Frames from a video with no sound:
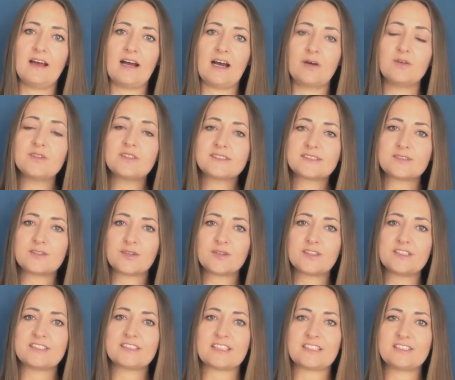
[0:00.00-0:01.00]
I would
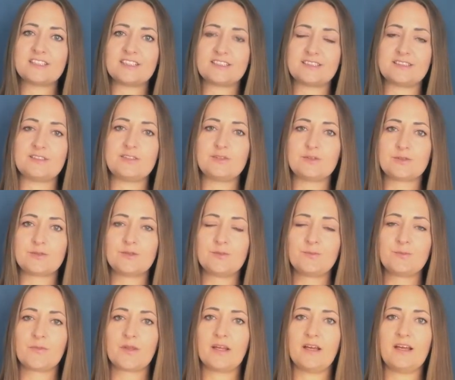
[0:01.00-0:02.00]
strongly suggest
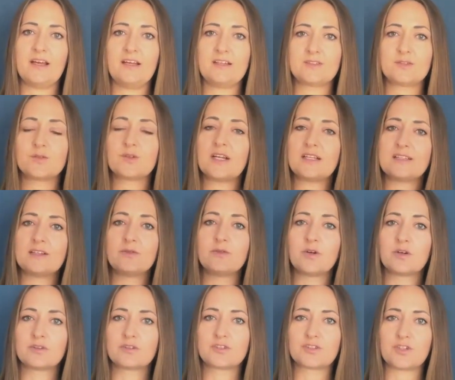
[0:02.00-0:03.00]
you to run a
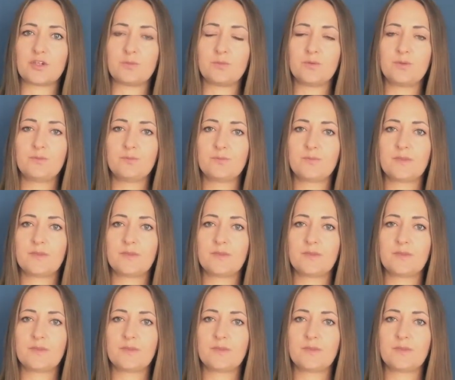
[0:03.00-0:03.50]
workshop.